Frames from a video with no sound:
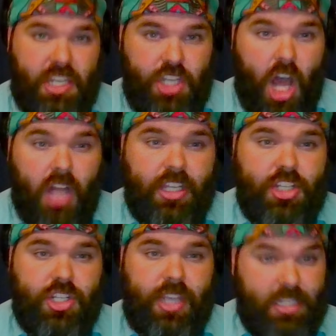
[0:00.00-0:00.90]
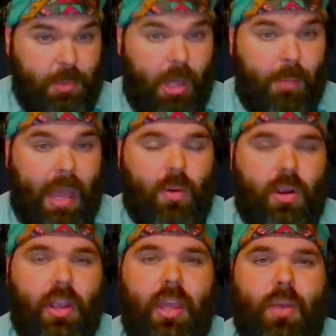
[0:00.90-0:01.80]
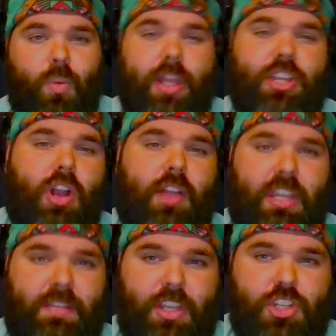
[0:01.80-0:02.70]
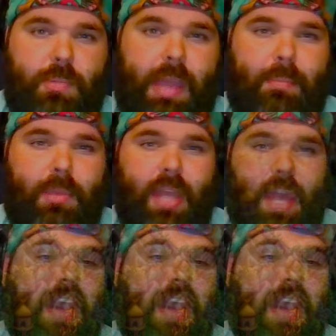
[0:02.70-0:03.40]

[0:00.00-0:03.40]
knowledge and spell power when you're on the adventure map. And